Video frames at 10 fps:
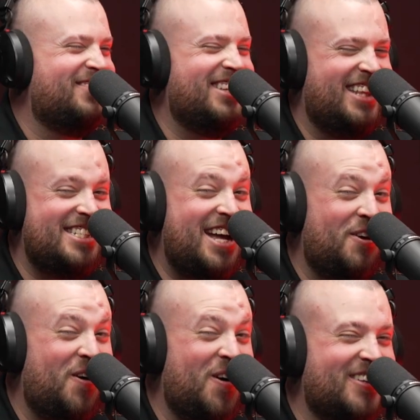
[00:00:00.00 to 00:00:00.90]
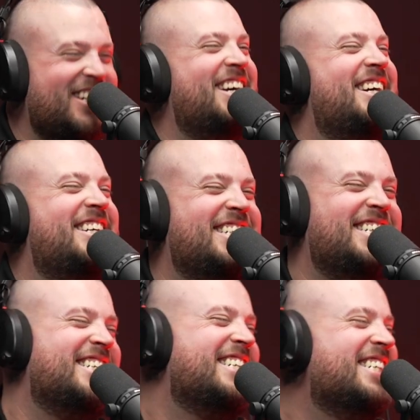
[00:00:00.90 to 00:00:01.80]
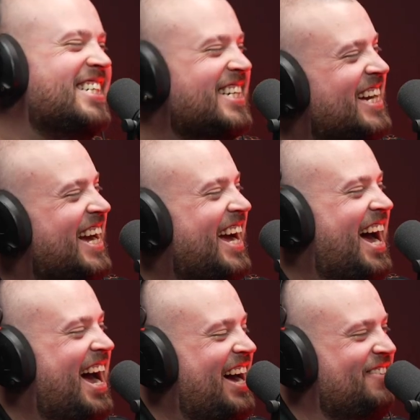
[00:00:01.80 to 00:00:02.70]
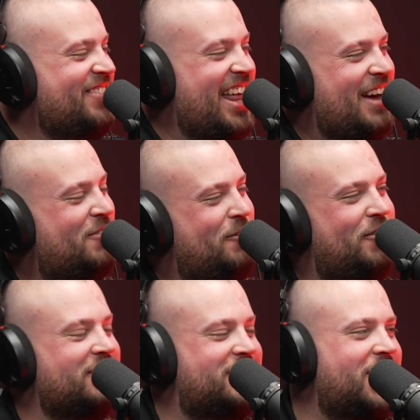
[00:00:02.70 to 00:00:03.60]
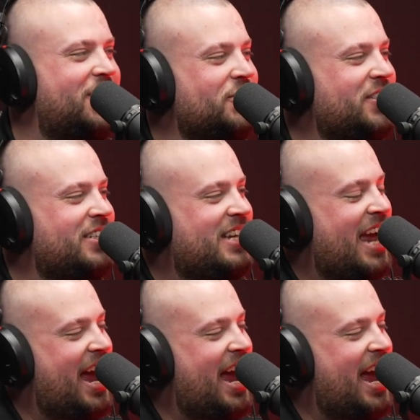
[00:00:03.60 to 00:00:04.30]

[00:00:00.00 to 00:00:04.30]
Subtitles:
That's a dog. No, that would feel so good.